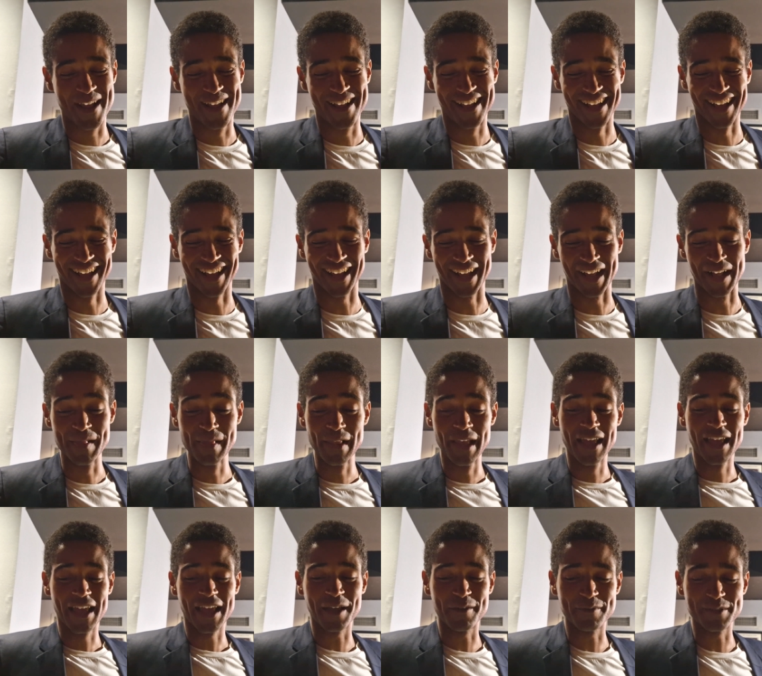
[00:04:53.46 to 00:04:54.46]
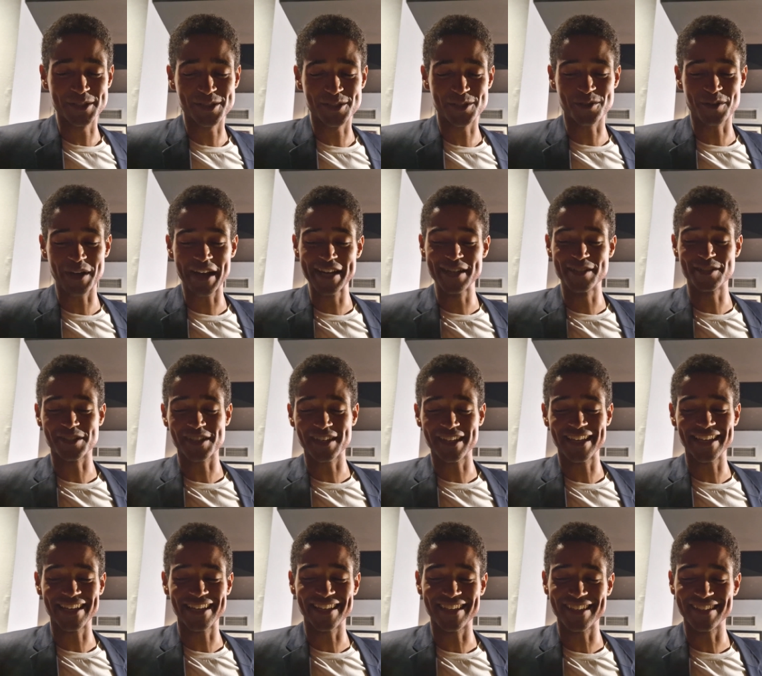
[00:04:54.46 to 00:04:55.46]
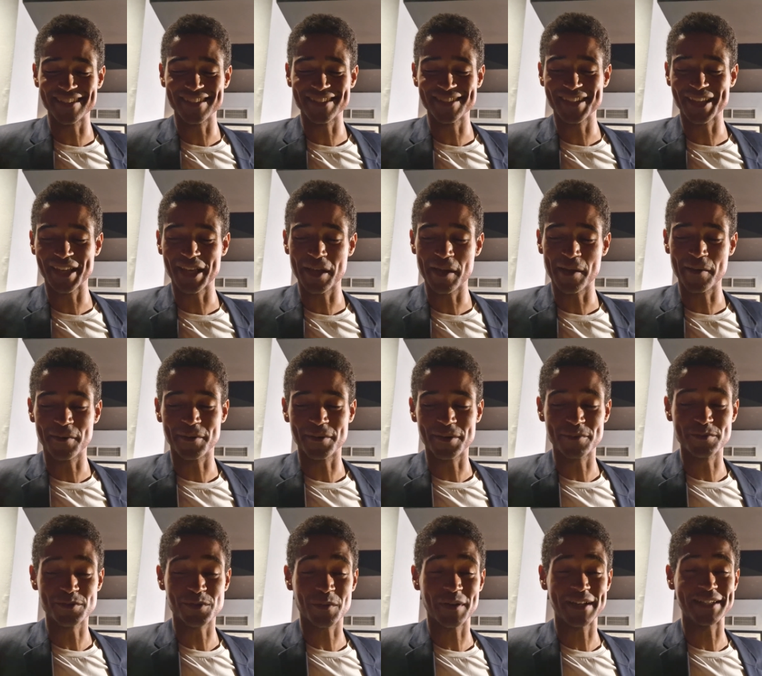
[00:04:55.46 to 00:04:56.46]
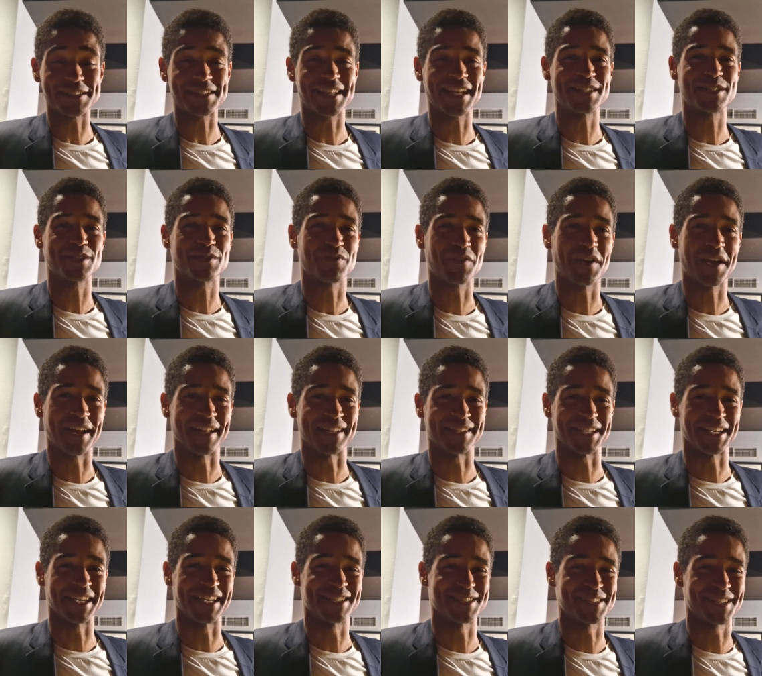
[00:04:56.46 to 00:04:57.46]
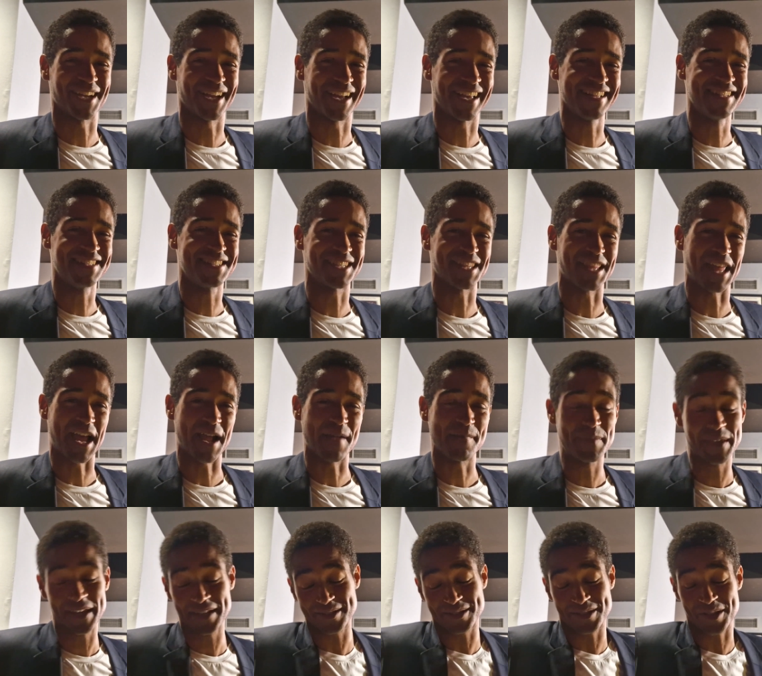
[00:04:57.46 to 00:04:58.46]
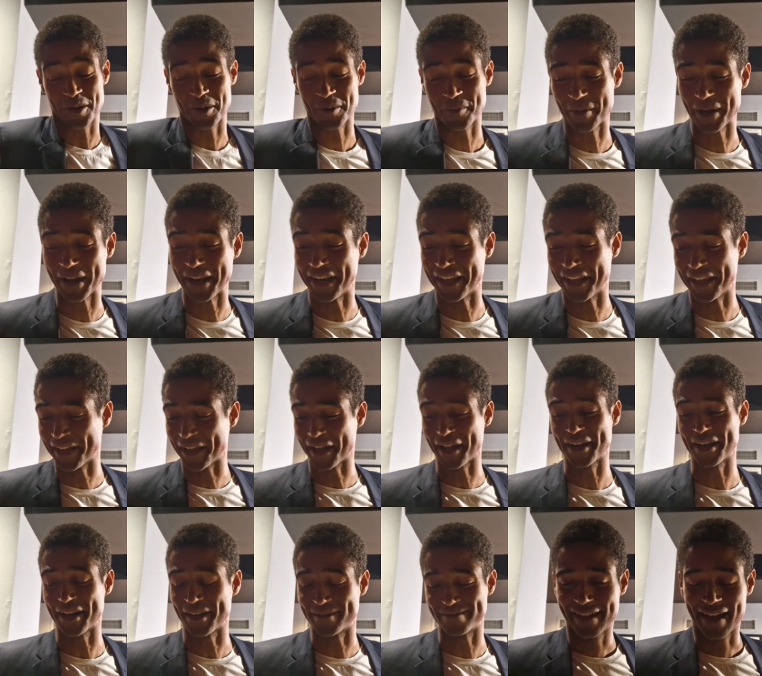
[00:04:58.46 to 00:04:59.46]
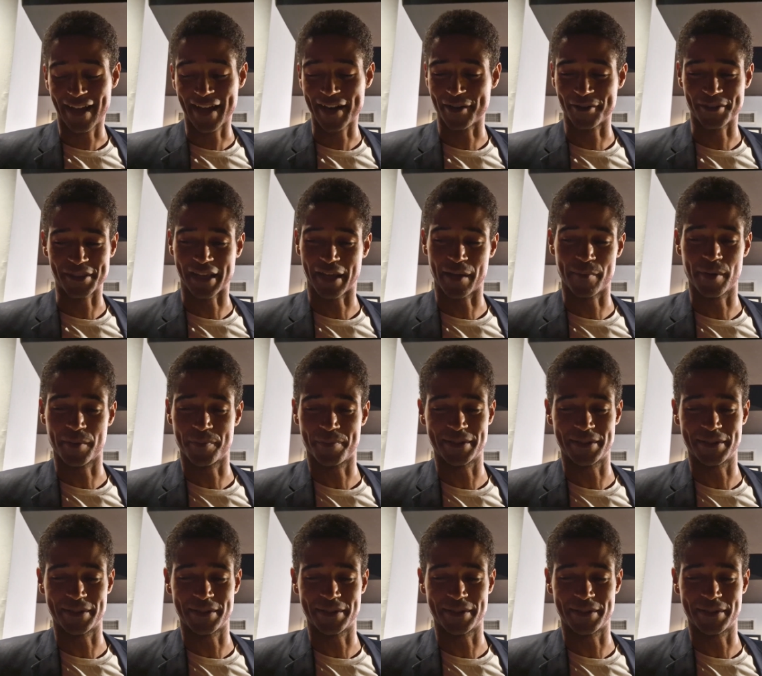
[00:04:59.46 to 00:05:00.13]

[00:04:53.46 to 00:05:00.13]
it was quite satisfying to get stuck into that. That's not really, I don't think I'm a